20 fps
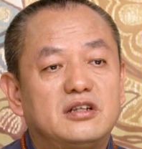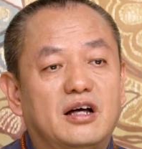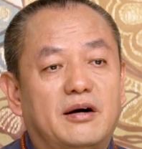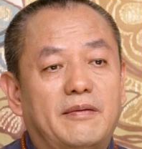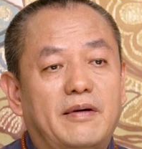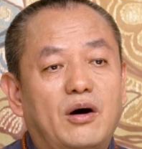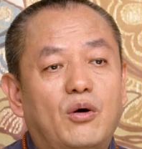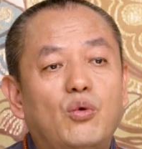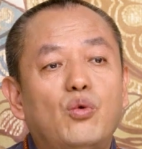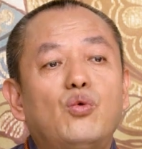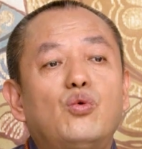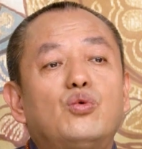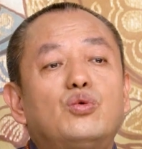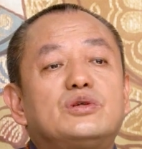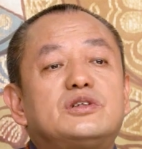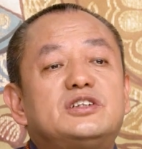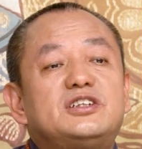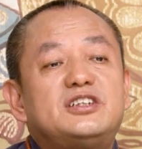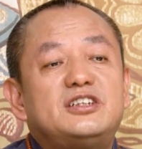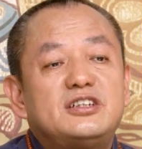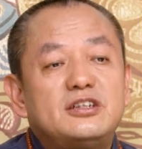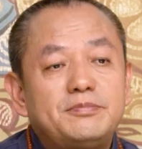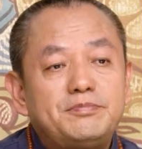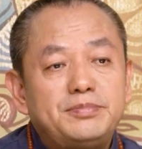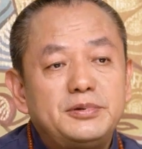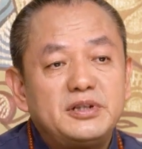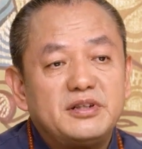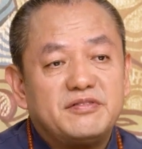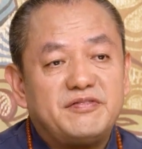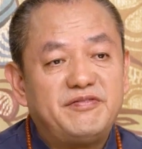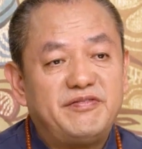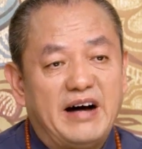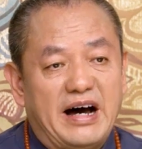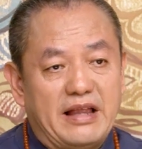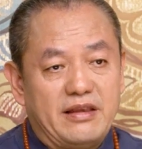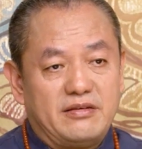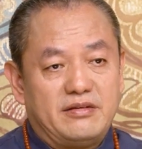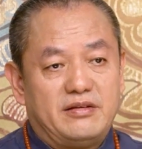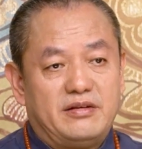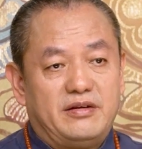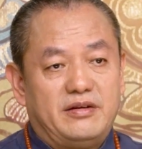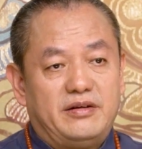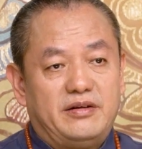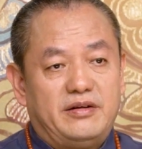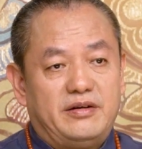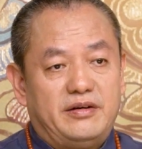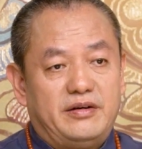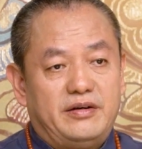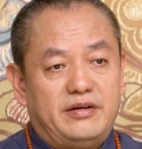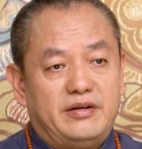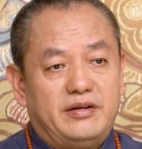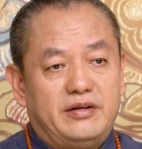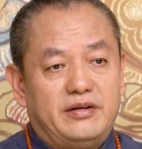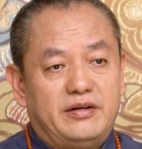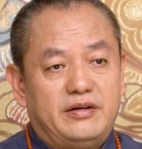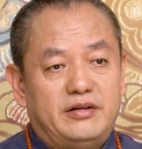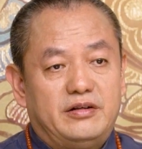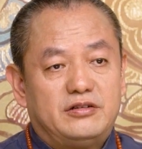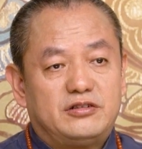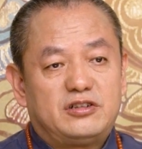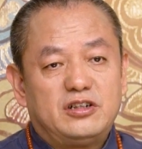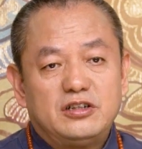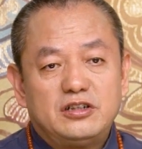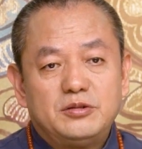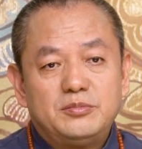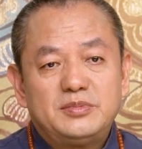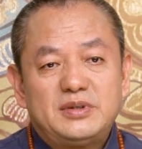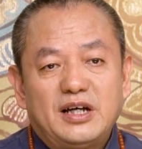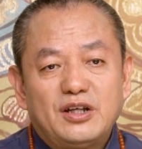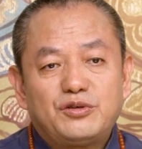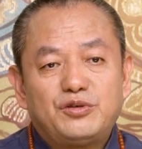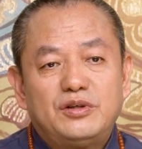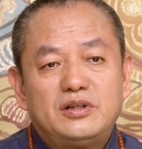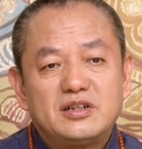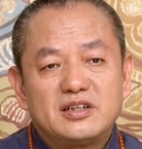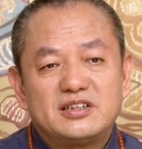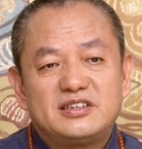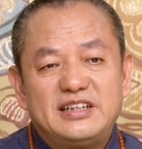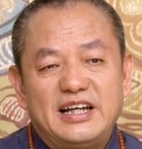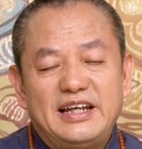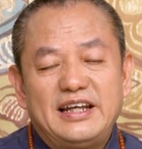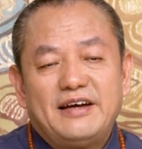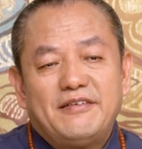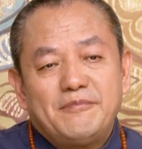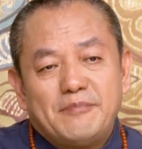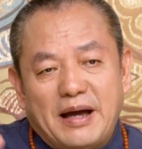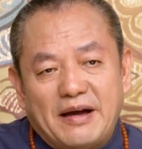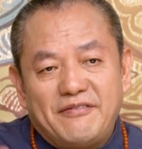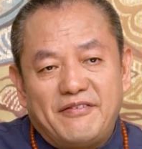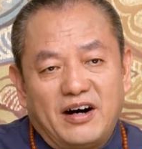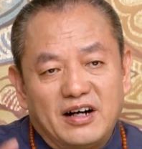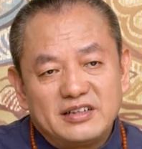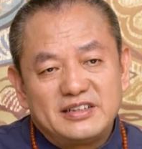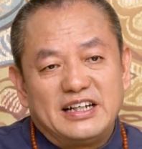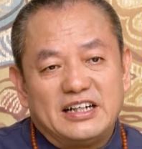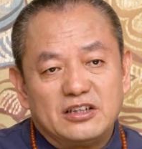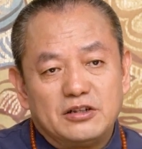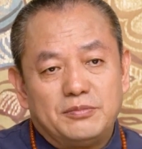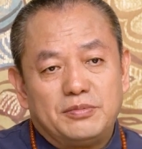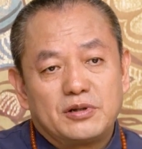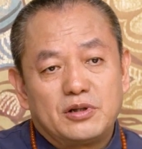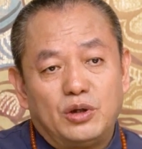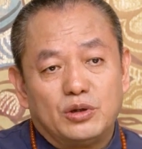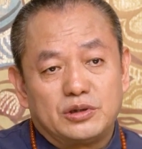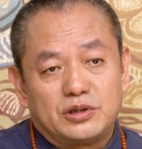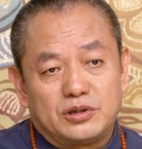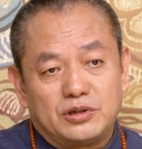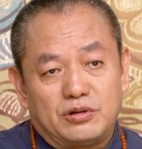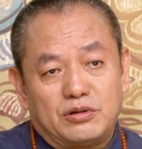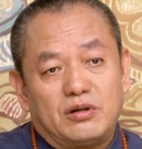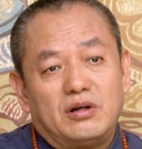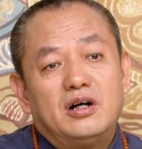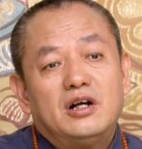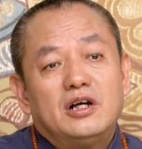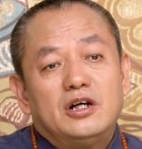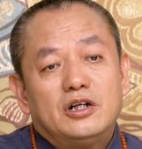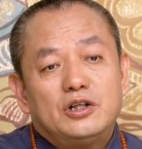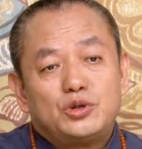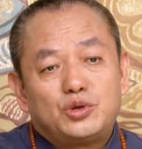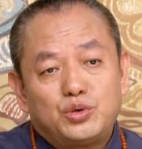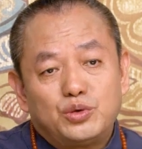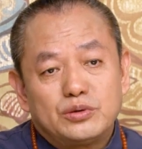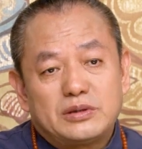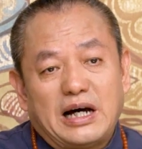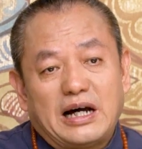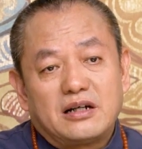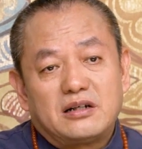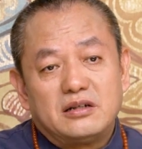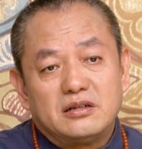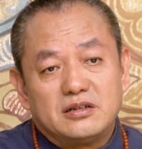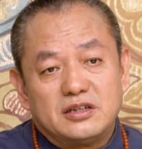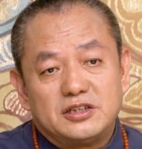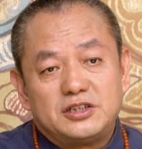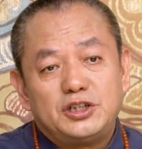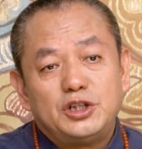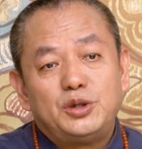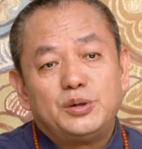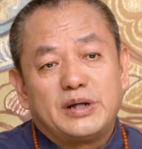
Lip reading: Get it? Things reverse when they go to the extreme. You're safe when you're short of money to afford a house.